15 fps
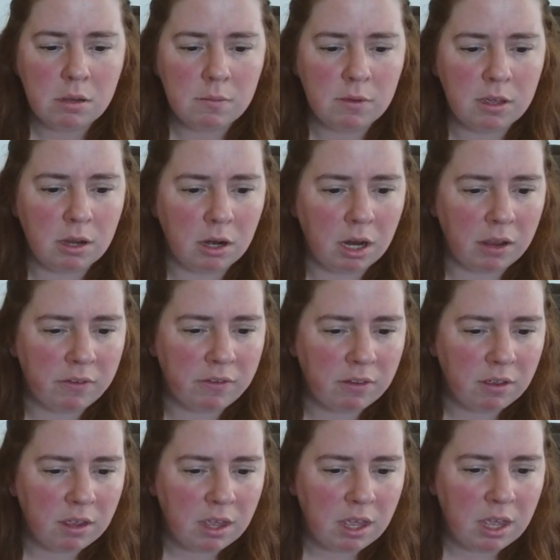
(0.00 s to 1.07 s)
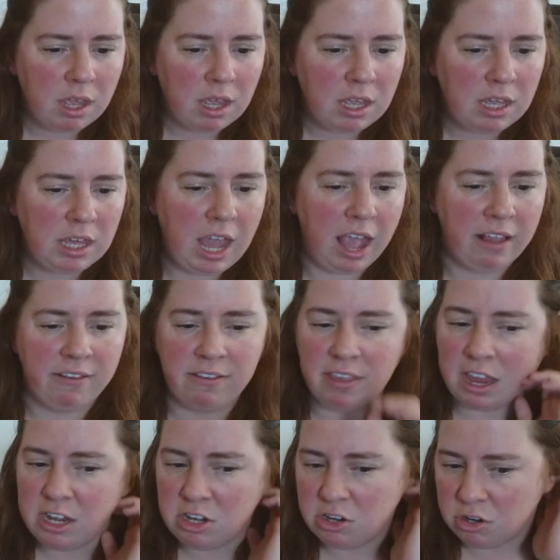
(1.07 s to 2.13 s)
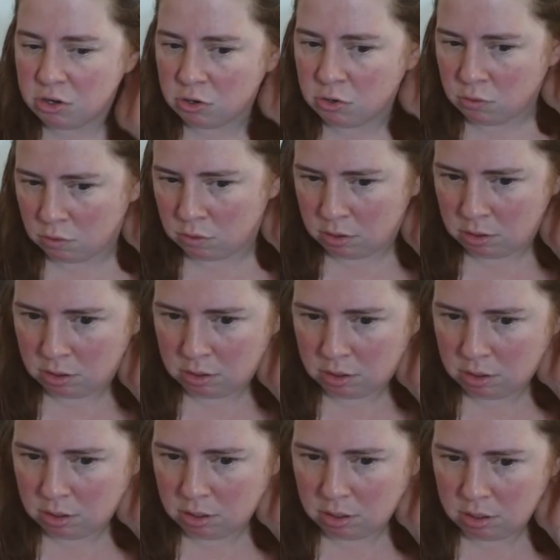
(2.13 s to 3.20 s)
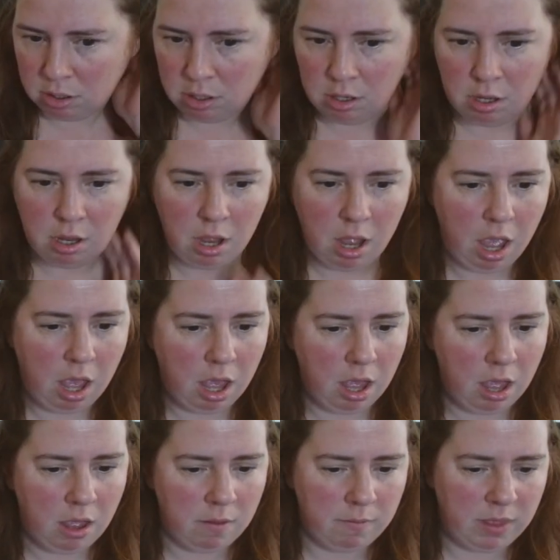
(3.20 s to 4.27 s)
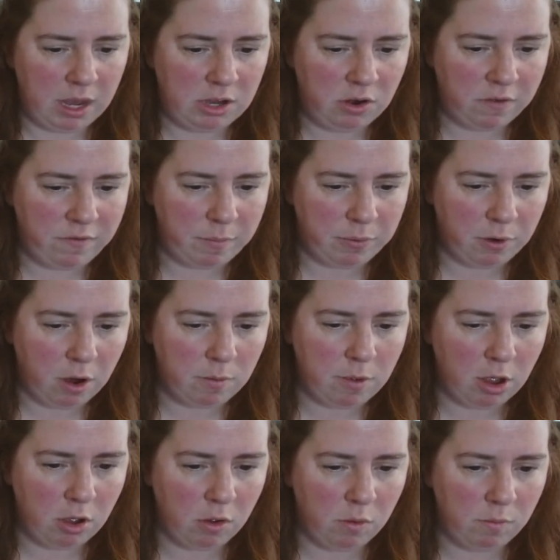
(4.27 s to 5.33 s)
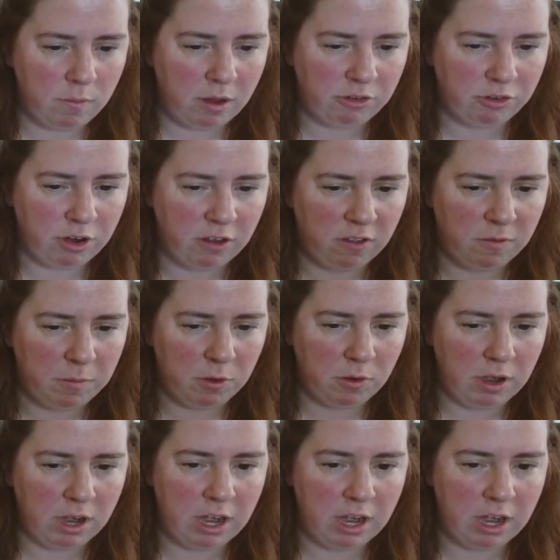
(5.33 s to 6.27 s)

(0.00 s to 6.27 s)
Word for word: Curious. Yes, they do. Um, they do have a promo measuring spoon. It